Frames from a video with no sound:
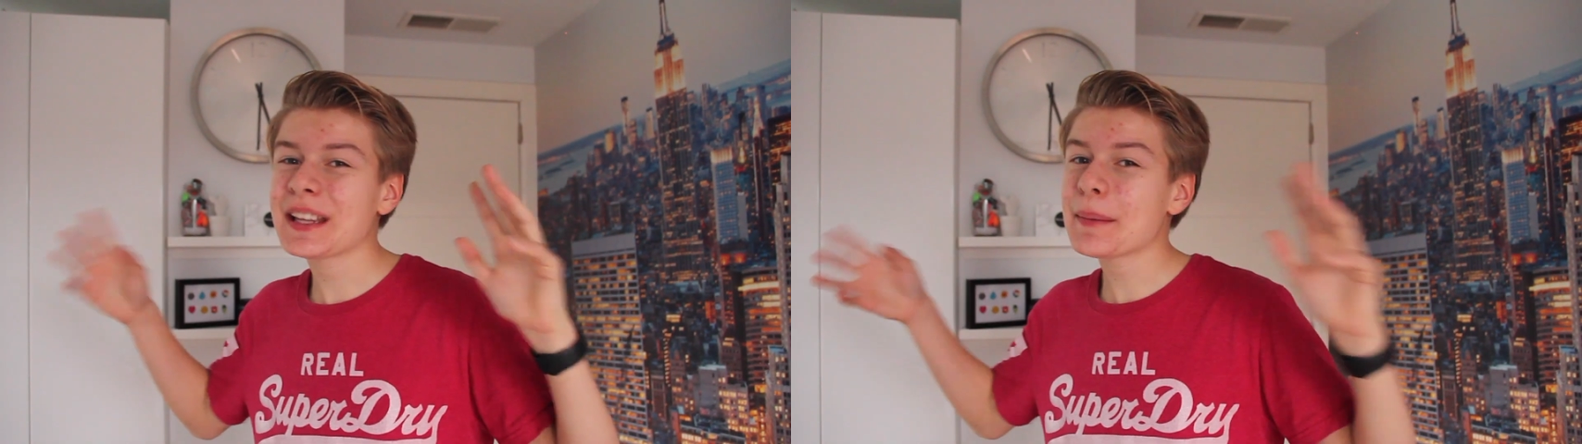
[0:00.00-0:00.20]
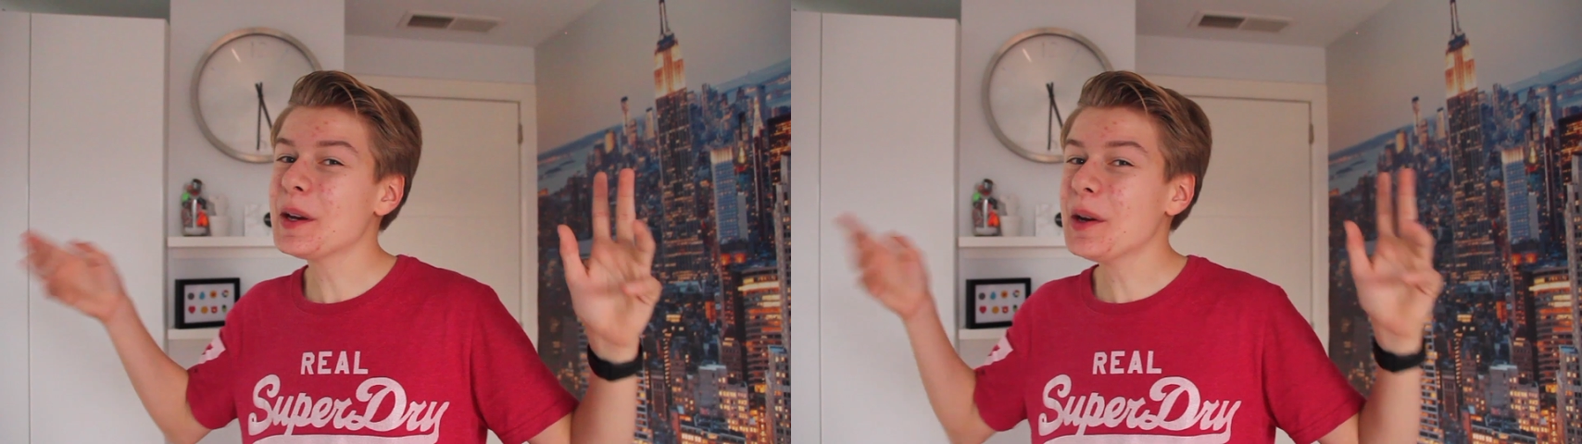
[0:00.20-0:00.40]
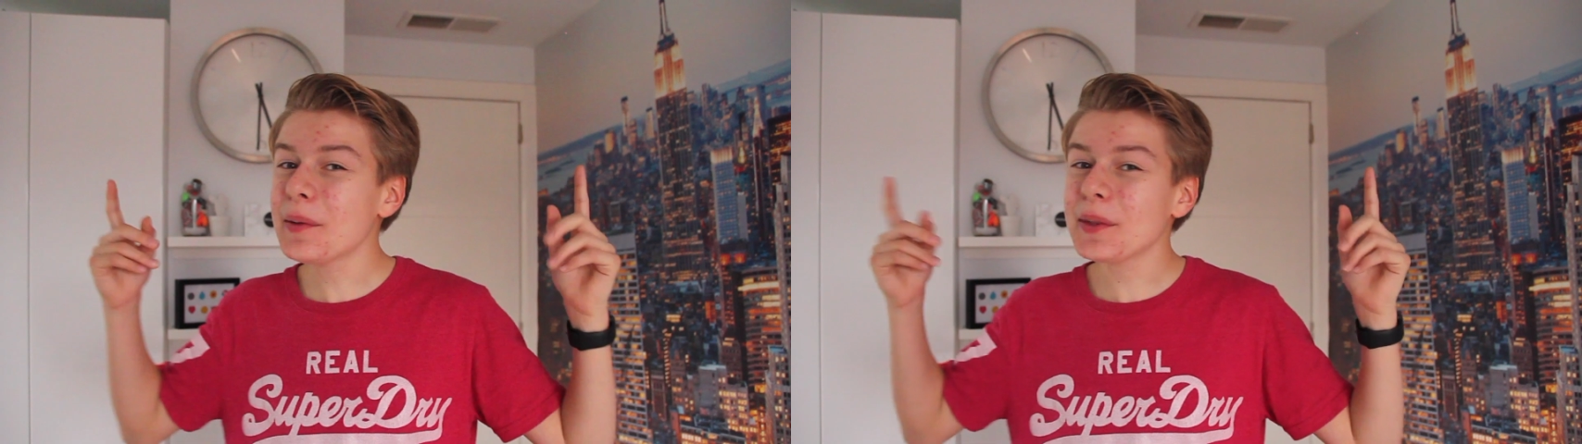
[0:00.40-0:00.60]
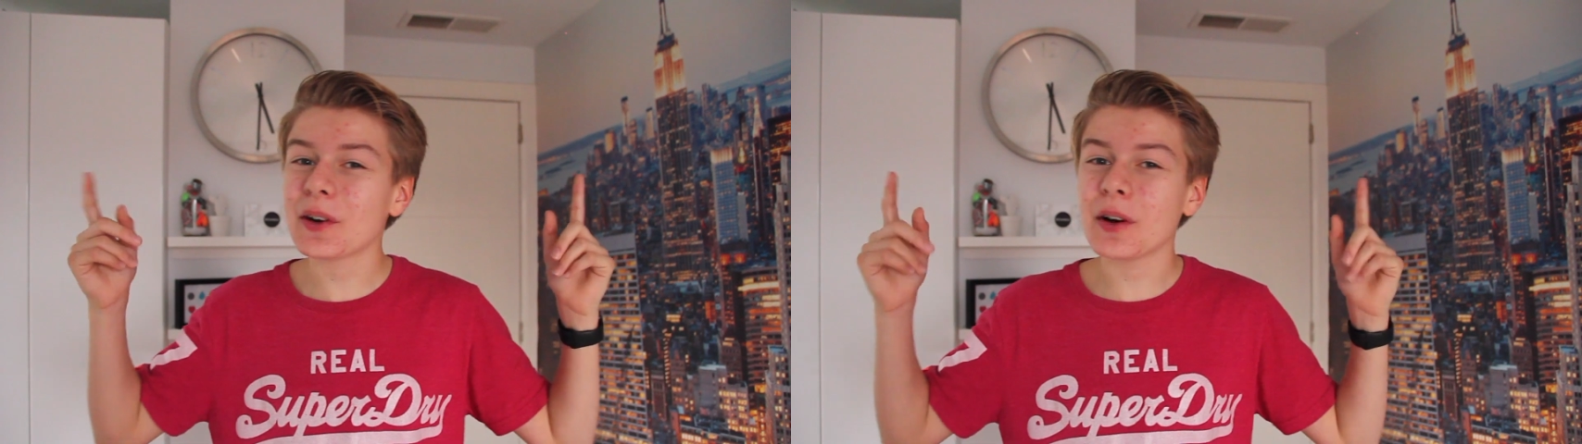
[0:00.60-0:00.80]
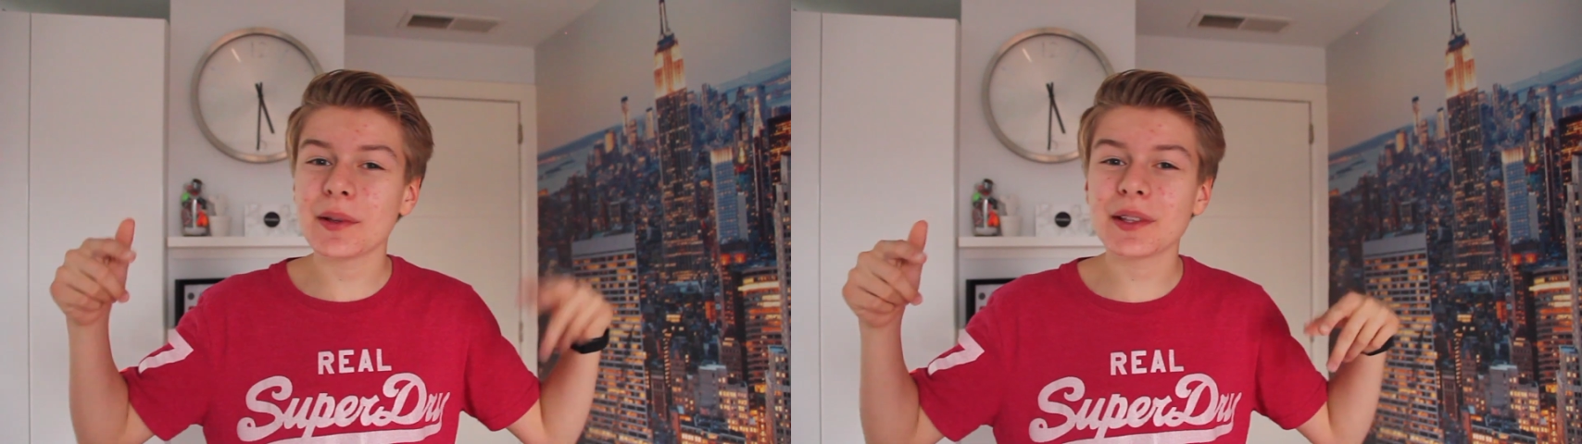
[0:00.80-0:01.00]
Let me know in
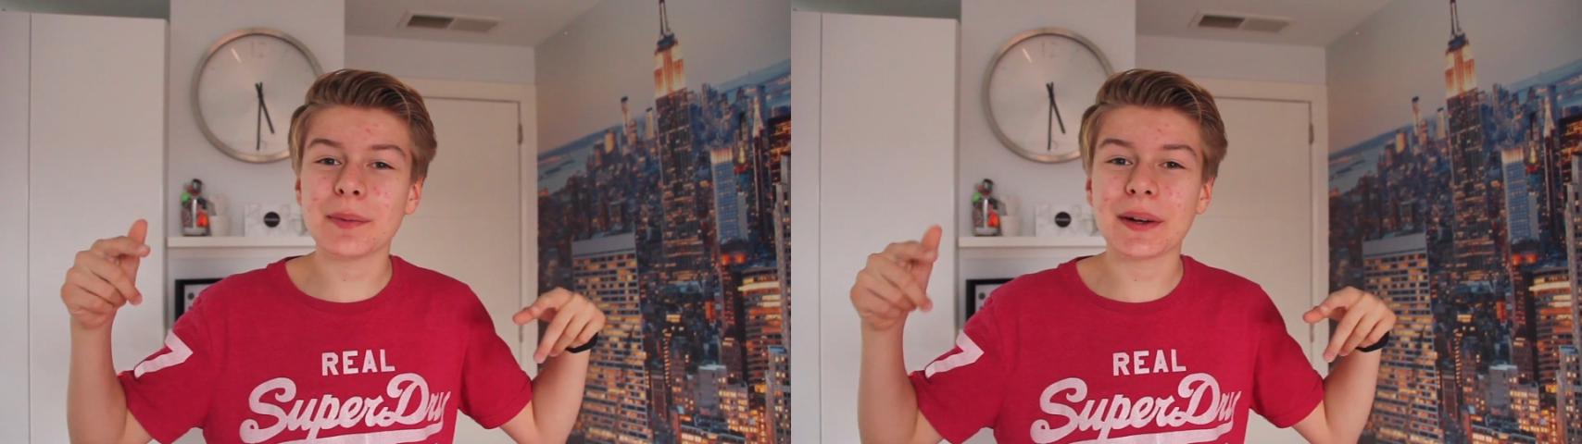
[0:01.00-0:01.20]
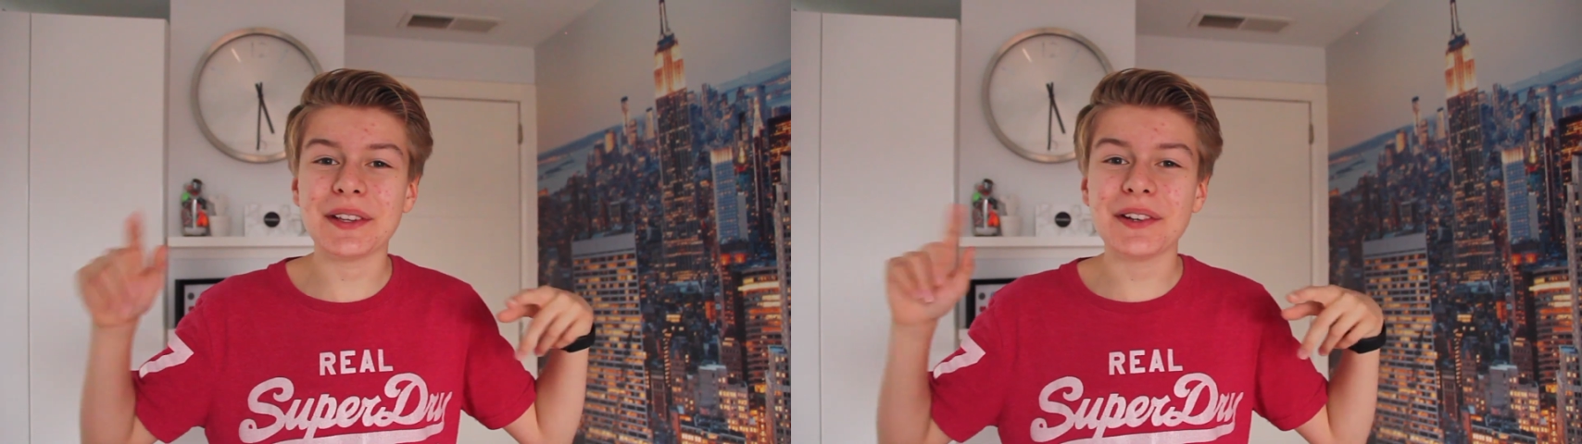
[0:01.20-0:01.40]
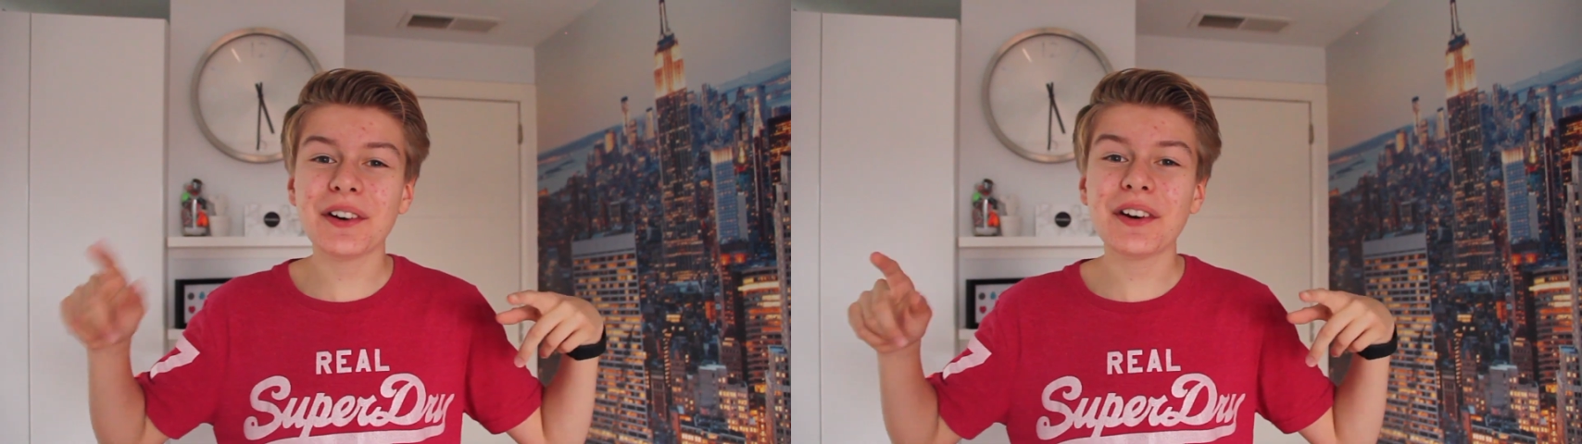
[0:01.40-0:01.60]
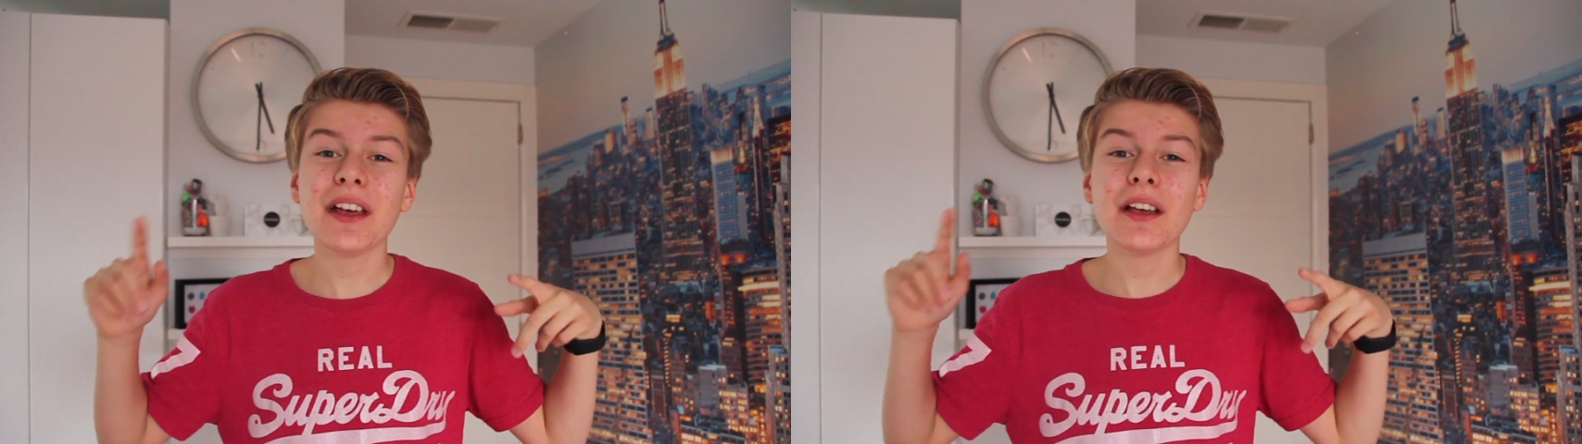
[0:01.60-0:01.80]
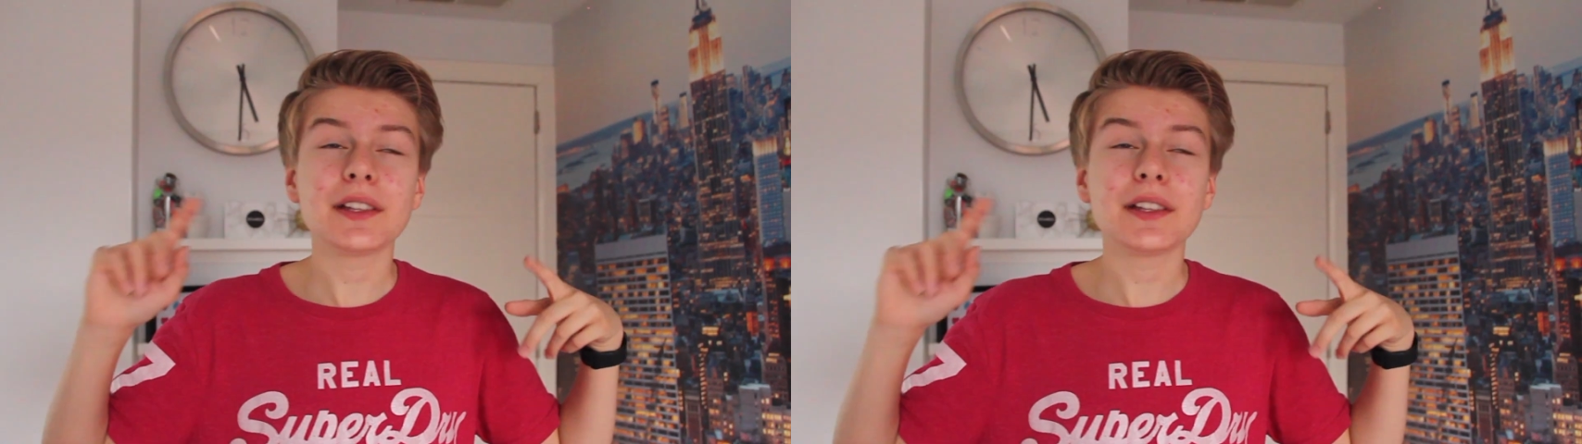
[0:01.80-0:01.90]
the comments what your